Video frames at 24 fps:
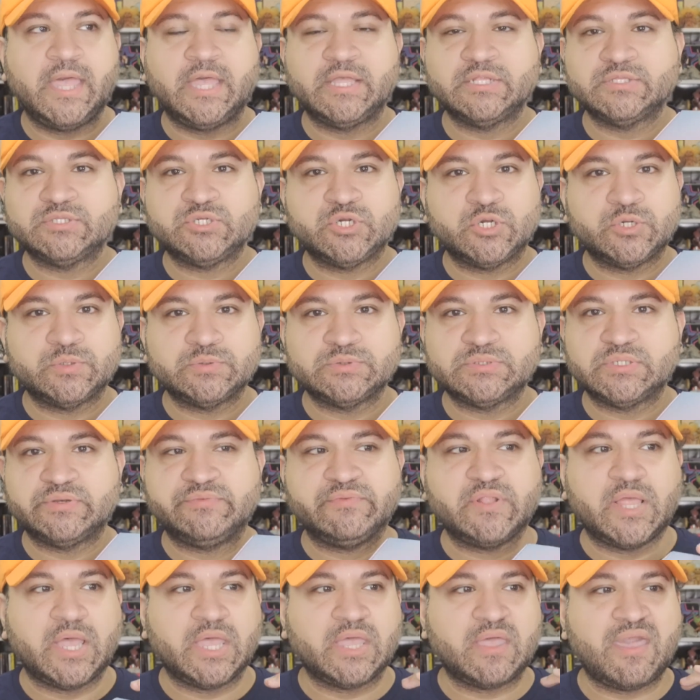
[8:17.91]
in terms
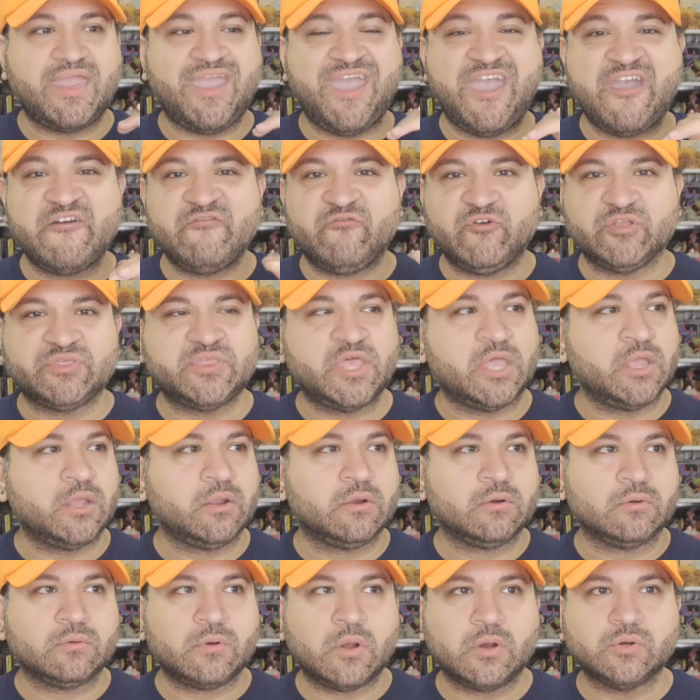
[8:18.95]
of like everything,
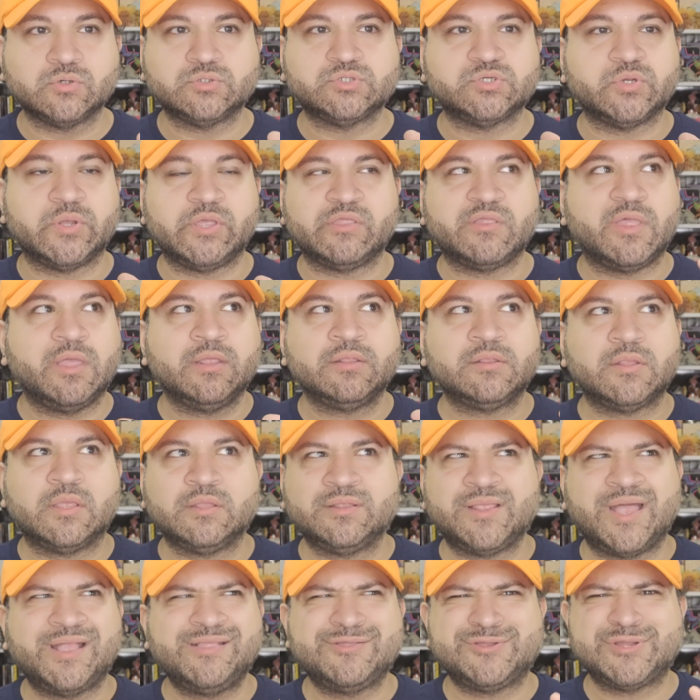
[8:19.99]
groceries,
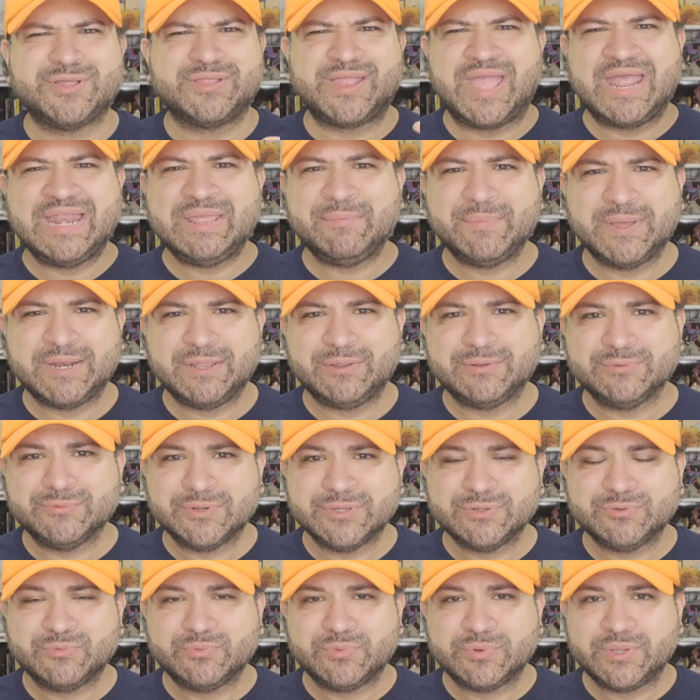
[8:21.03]
and that's just anybody
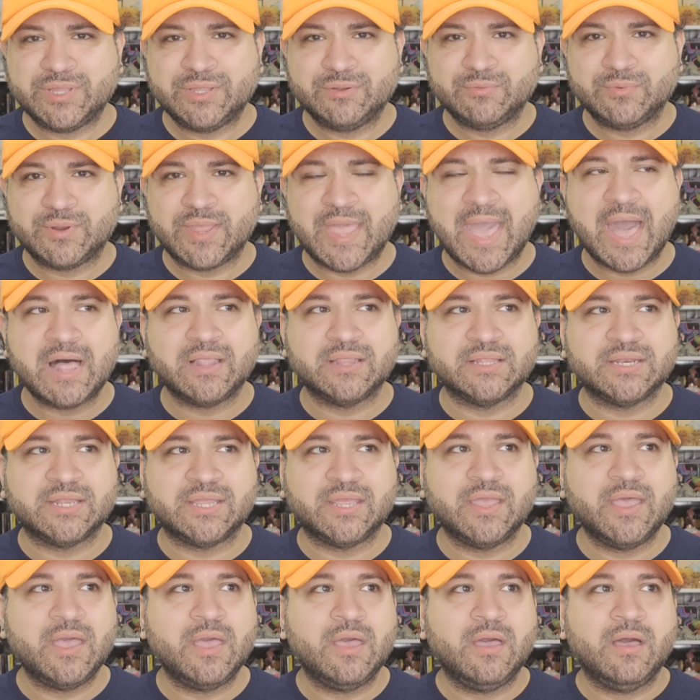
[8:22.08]
in
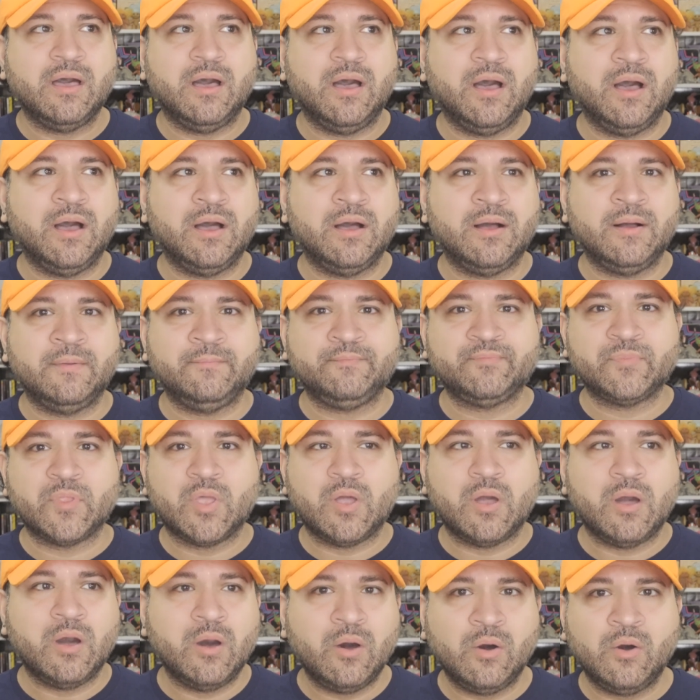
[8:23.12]
reality,
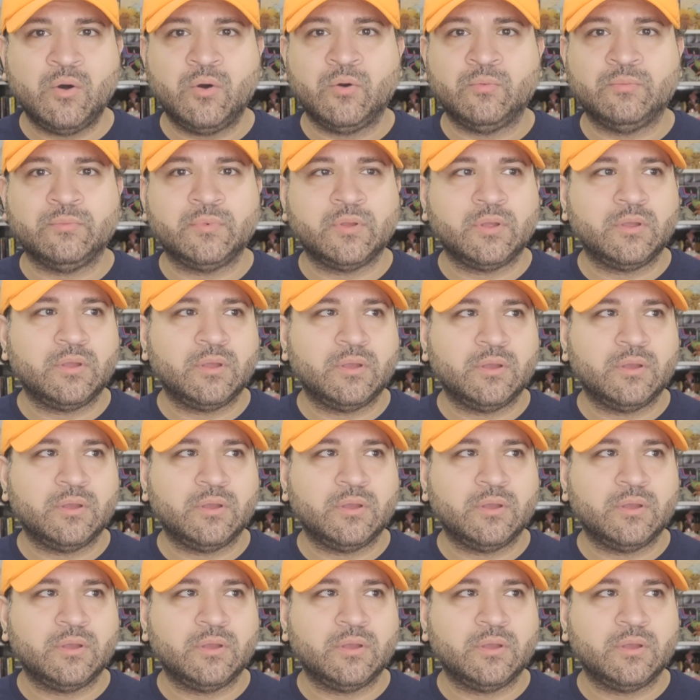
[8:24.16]
home,